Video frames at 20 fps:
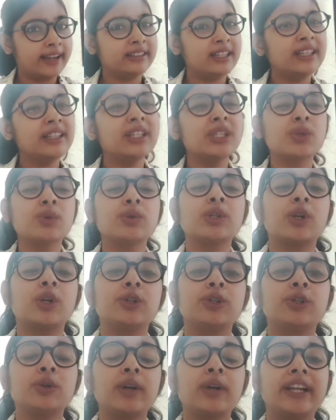I think this was
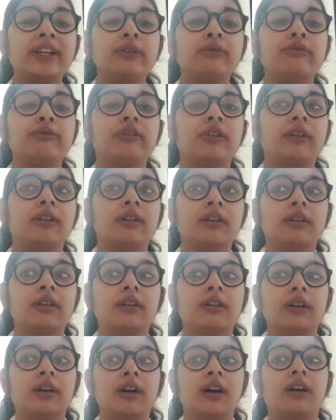also kind of
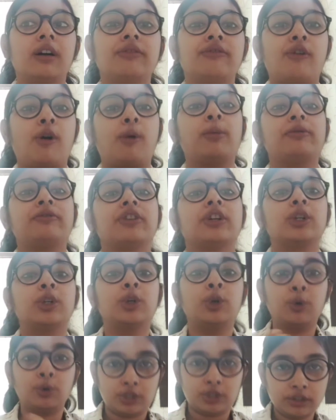a form of a
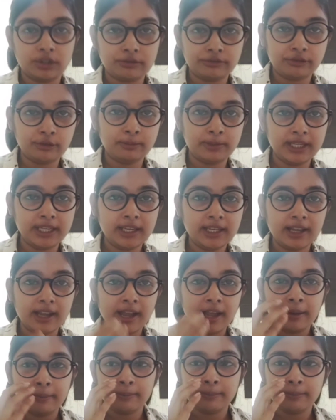closure for me,